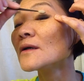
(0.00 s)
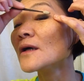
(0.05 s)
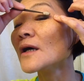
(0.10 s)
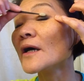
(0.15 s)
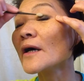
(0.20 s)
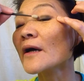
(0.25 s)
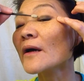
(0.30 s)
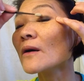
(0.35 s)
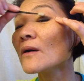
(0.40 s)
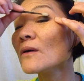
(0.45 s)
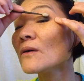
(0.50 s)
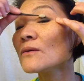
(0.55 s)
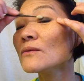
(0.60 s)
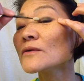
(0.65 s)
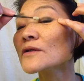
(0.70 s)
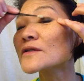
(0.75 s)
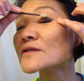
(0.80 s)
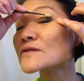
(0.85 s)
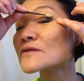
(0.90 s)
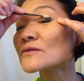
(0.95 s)
I
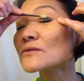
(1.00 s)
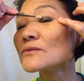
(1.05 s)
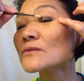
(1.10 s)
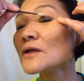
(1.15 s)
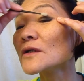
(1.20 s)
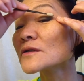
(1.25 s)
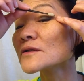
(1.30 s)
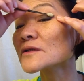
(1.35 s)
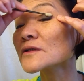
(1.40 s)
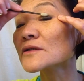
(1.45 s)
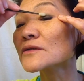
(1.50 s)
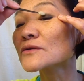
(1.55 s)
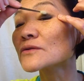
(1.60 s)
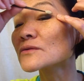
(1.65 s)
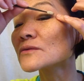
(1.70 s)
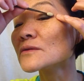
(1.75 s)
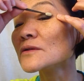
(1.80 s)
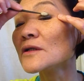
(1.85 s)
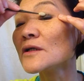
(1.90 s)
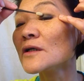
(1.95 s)
always wanted
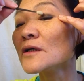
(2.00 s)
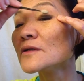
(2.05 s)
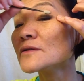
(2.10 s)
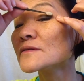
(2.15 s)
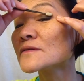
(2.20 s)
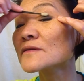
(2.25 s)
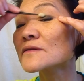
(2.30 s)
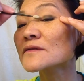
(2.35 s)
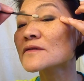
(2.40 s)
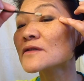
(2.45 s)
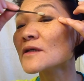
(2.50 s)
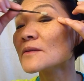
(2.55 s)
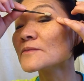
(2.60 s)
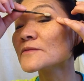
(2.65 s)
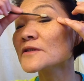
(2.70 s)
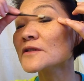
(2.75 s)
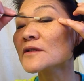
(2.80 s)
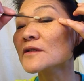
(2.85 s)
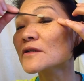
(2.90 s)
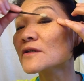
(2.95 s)
to learn
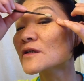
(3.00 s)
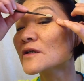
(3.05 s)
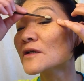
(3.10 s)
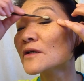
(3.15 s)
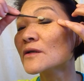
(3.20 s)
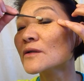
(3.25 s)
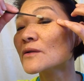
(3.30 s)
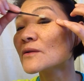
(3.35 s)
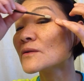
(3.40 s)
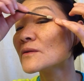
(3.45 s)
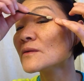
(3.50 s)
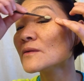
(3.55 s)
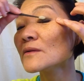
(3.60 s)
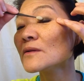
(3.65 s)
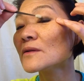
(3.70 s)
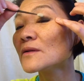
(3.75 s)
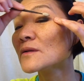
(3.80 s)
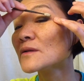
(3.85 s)
something new,